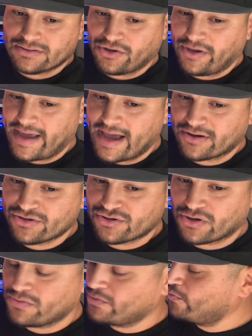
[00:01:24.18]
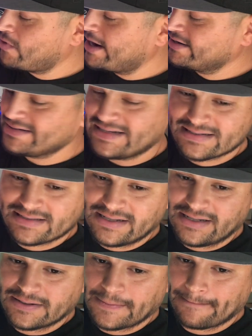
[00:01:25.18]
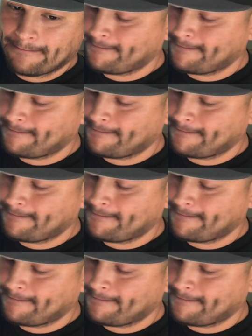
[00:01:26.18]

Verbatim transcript: So you can control them wirelessly.